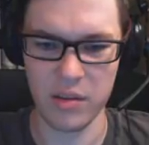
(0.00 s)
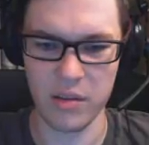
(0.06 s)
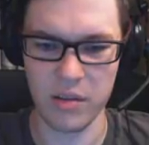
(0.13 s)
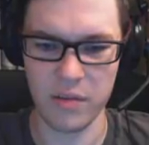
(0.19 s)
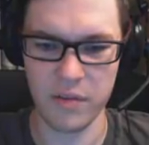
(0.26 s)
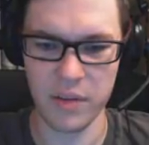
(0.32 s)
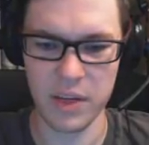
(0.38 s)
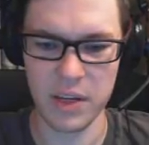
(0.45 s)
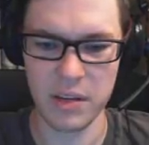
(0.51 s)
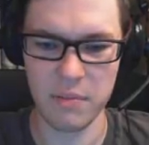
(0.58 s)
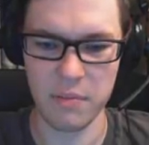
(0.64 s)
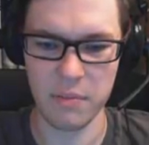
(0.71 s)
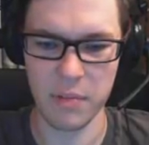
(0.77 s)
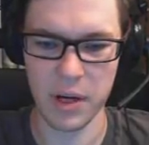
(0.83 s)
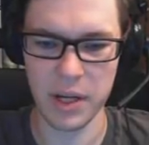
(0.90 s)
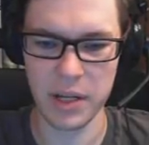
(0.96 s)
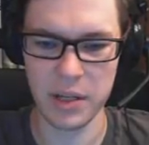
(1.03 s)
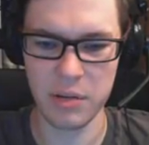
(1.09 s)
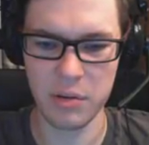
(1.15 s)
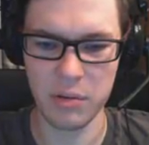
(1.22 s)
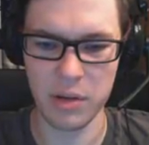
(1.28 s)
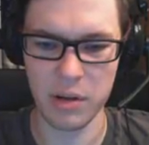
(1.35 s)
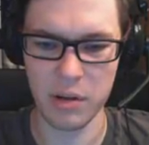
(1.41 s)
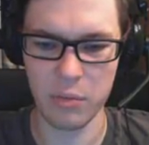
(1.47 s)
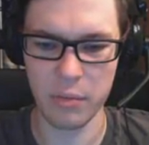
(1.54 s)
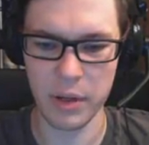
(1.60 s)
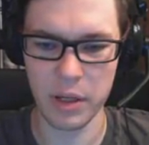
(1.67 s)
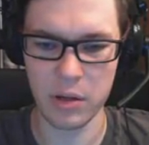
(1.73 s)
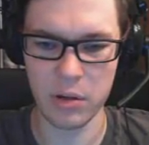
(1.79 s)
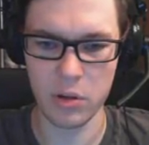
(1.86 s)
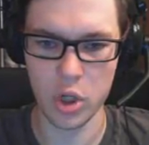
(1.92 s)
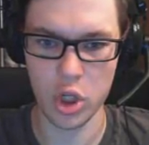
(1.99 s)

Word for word: I think it might do a little bit